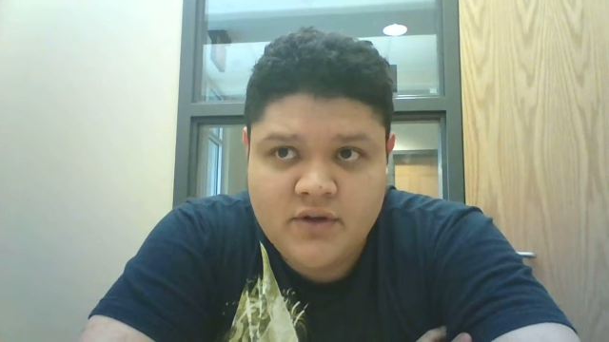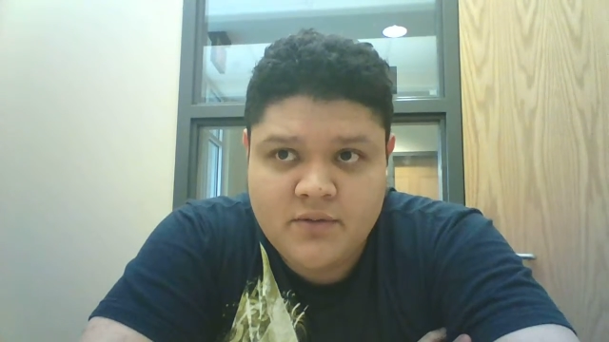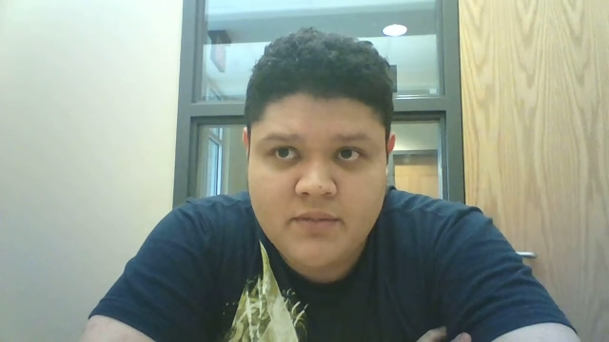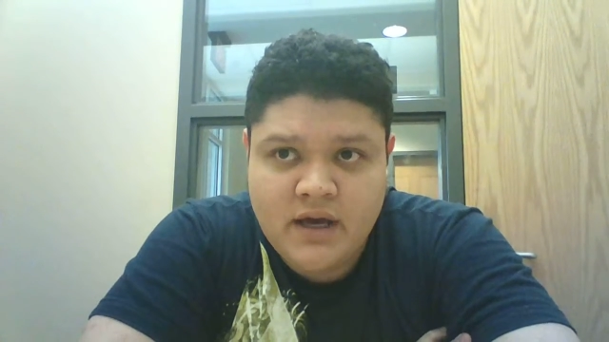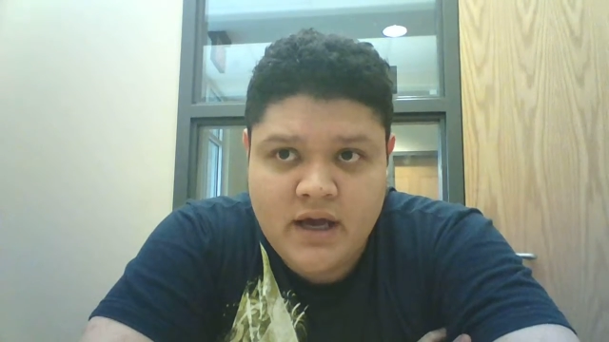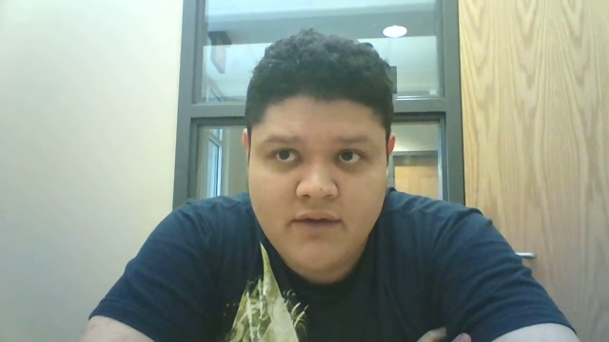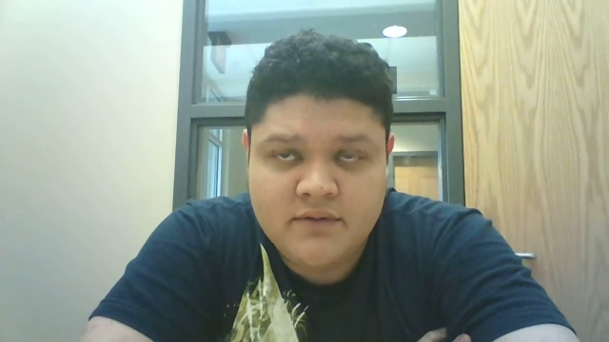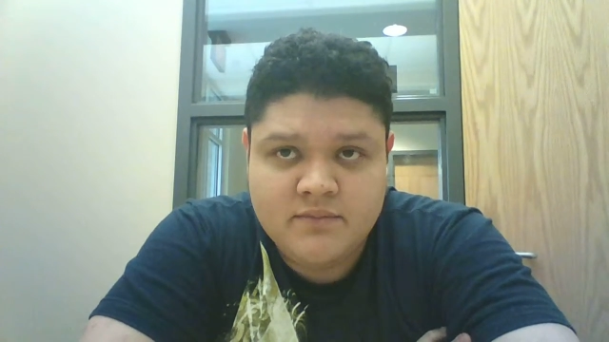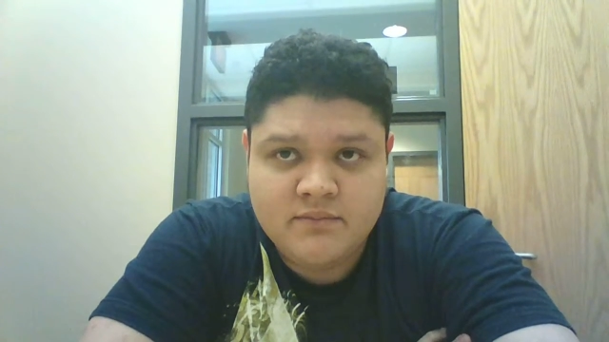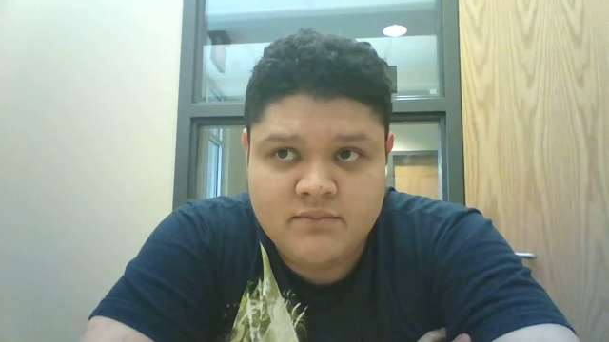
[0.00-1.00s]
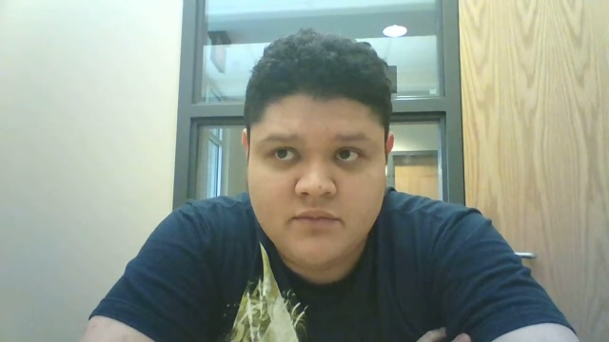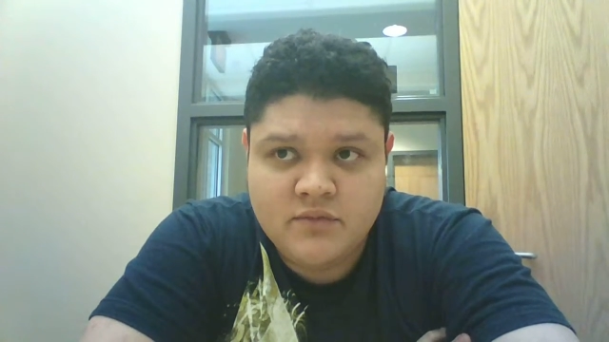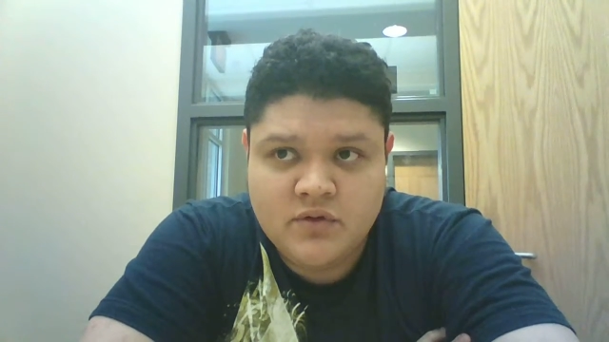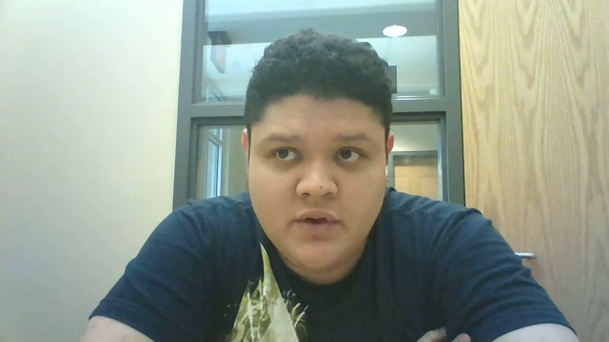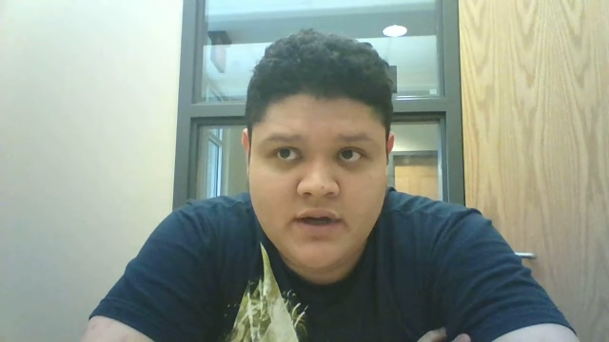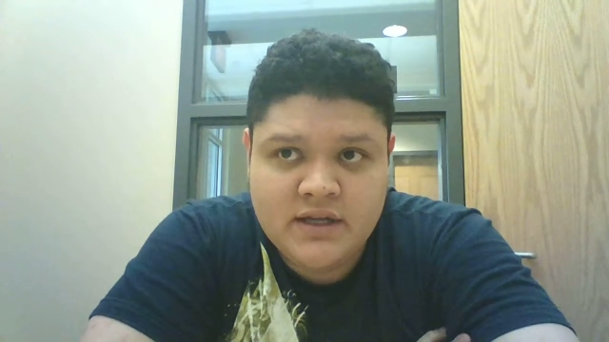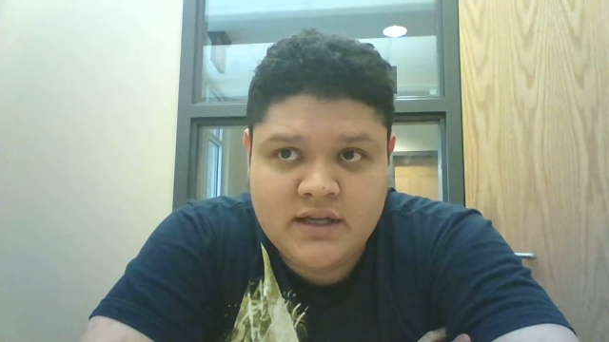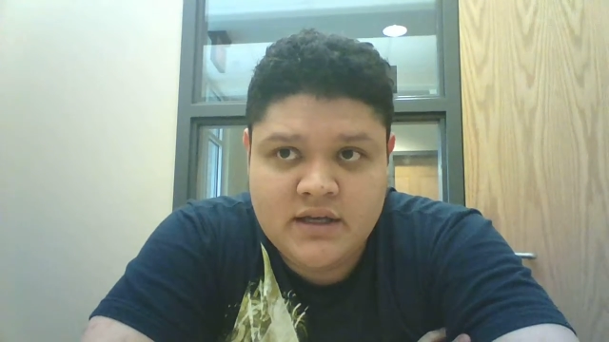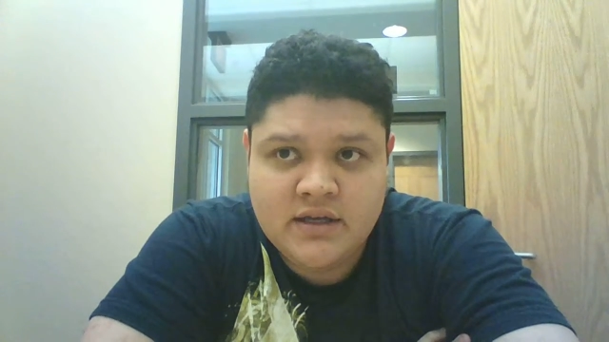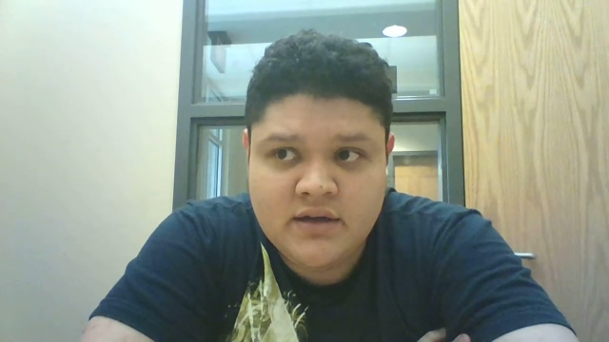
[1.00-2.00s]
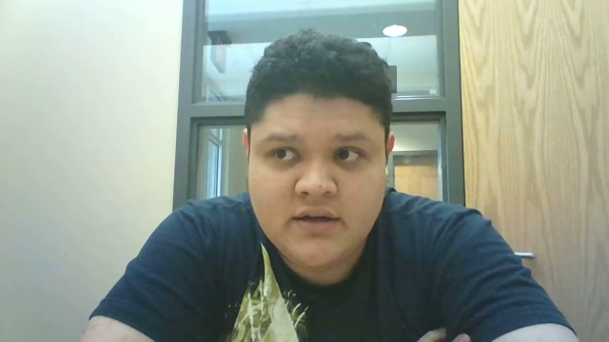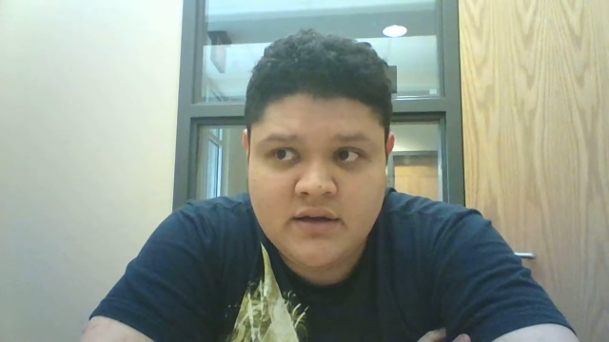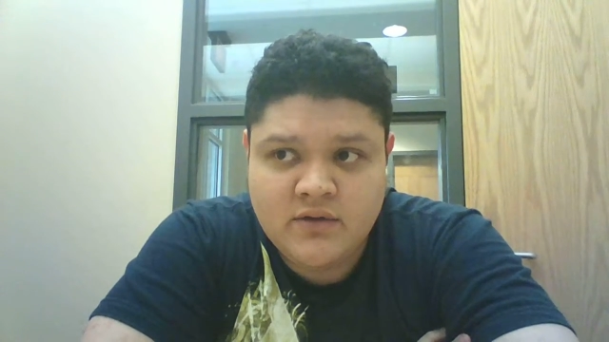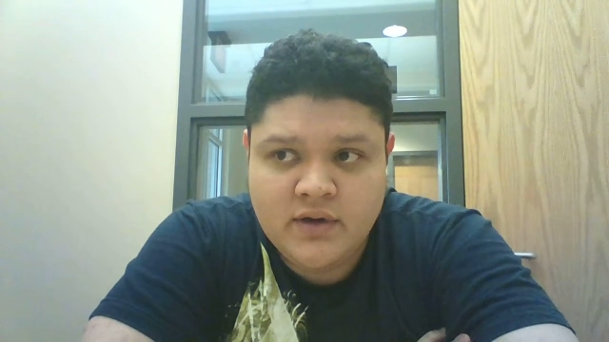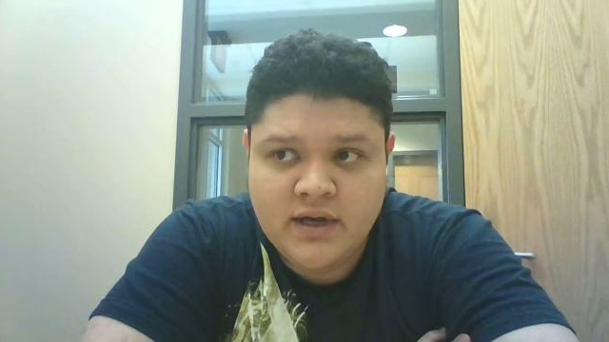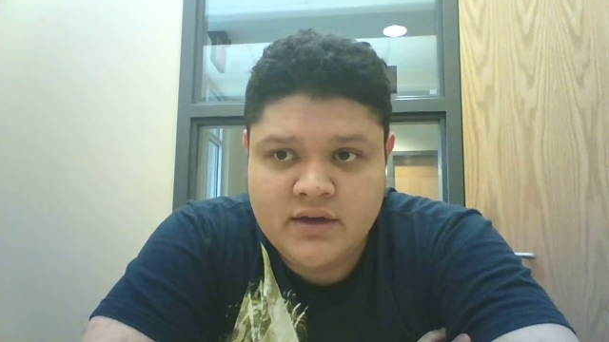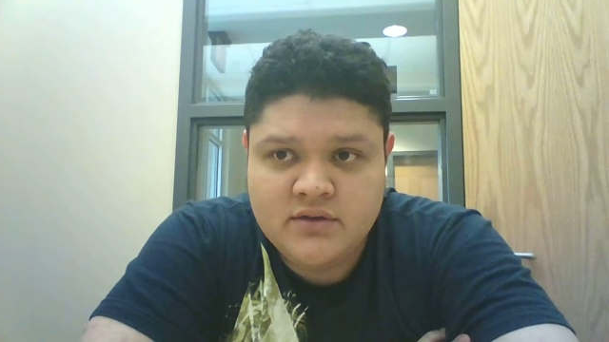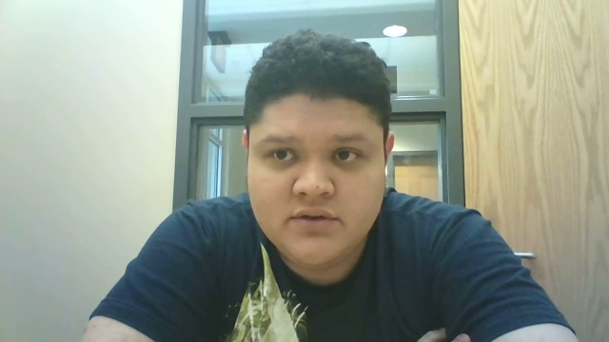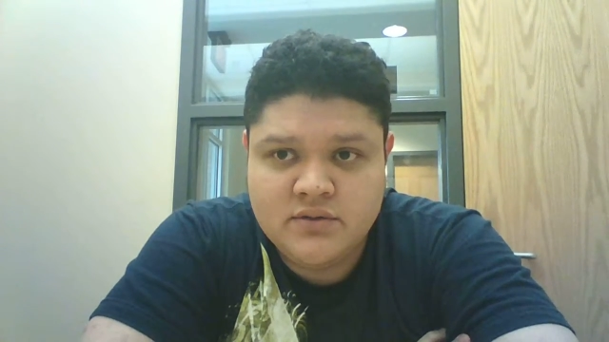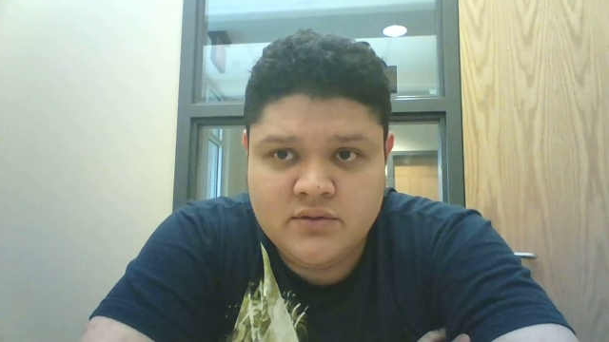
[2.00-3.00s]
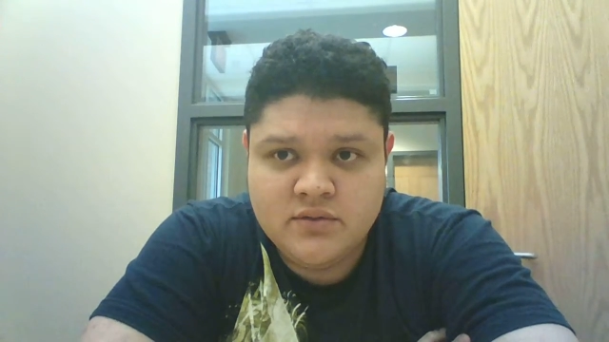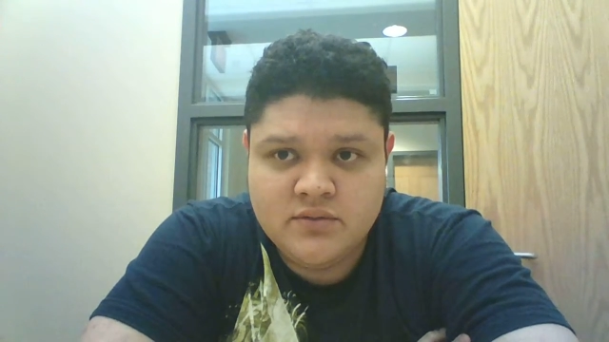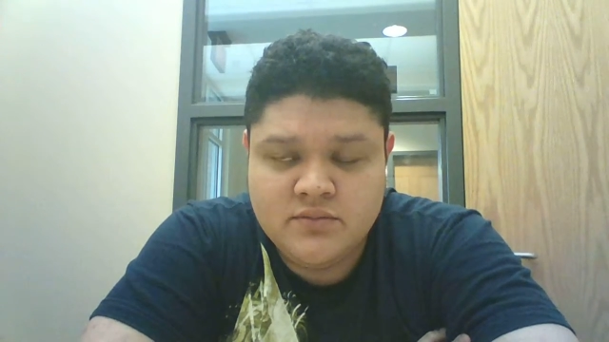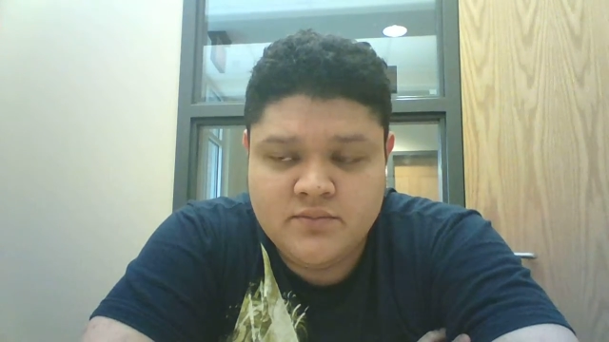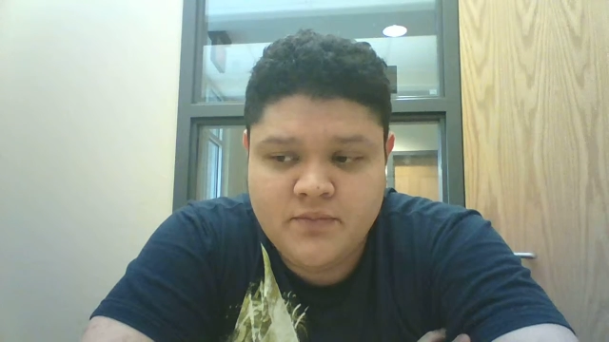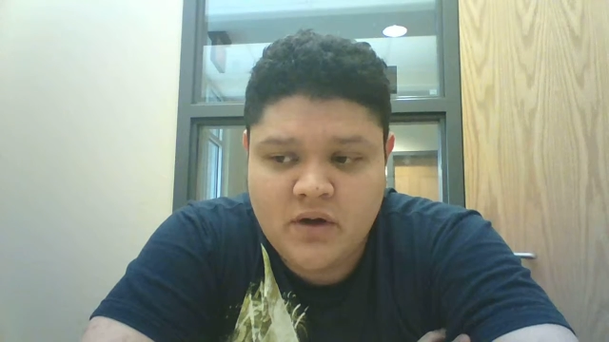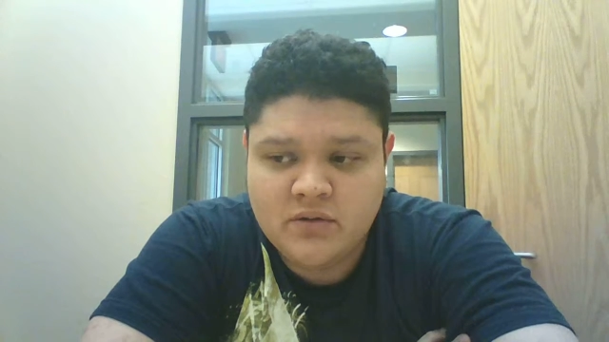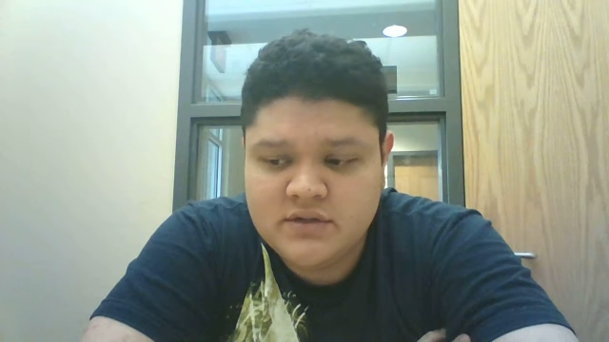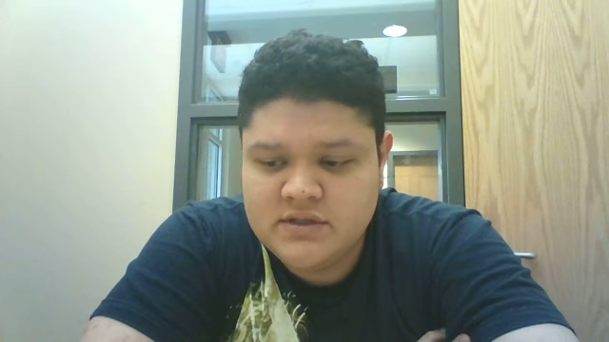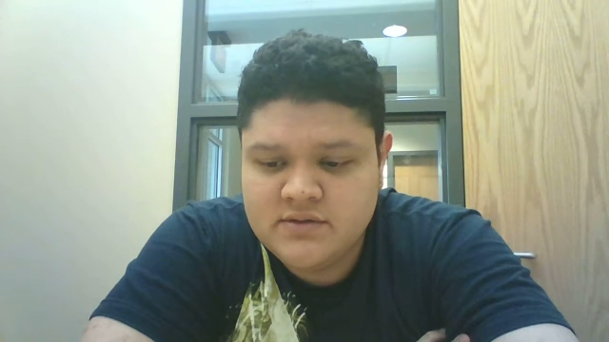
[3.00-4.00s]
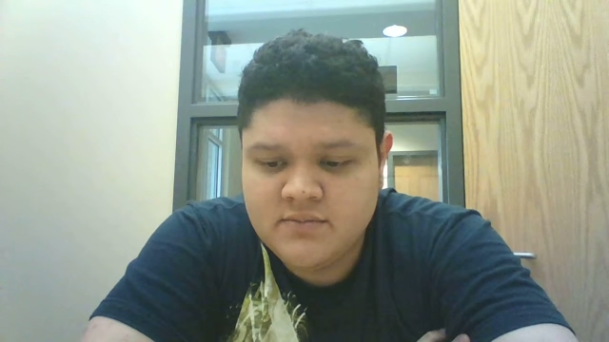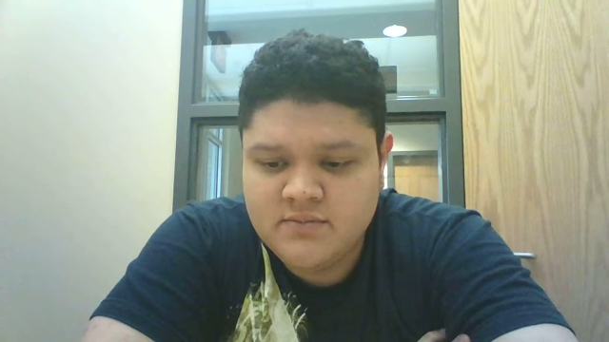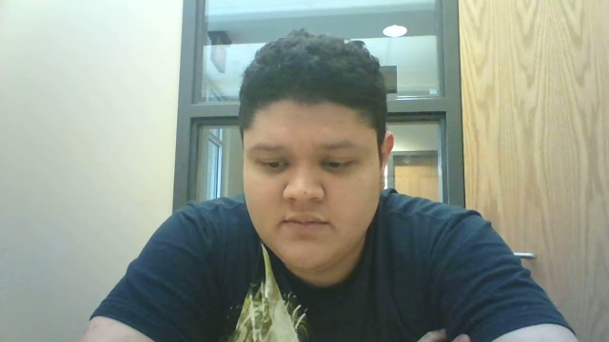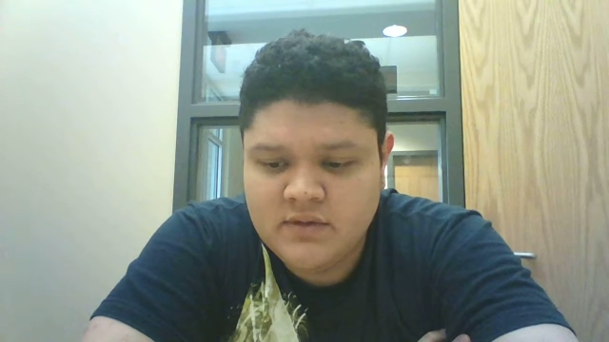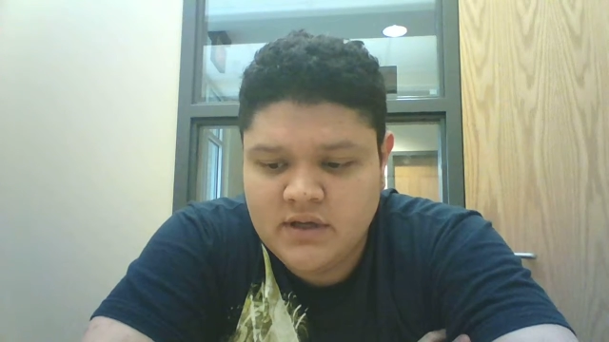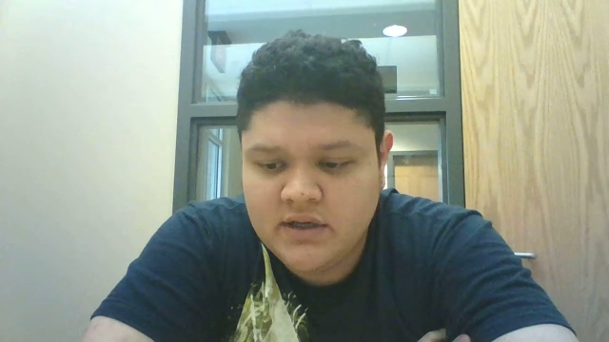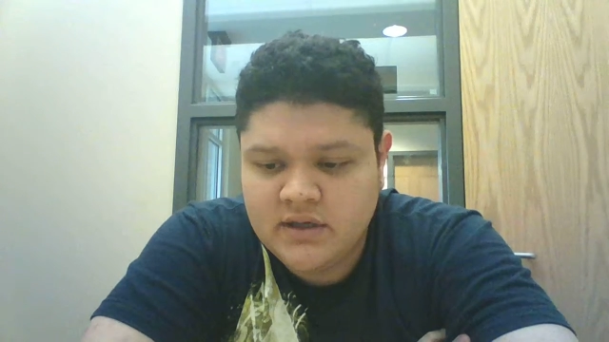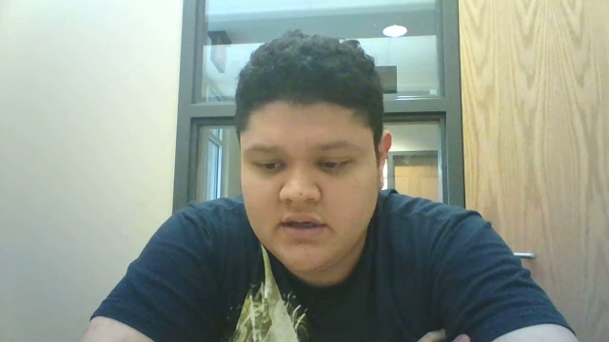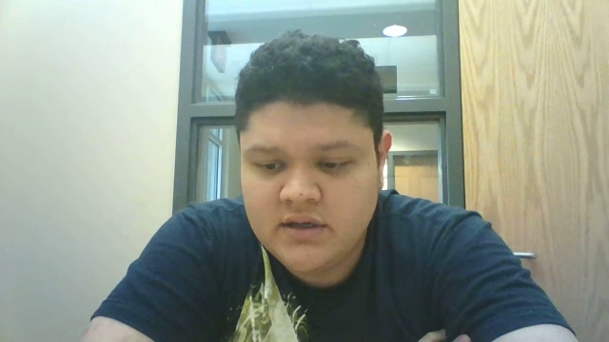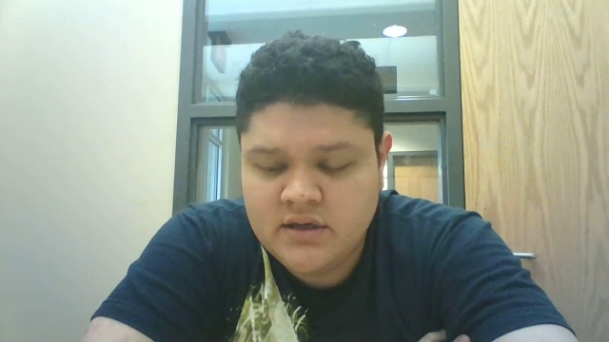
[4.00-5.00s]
I haven't do anything related to autism, like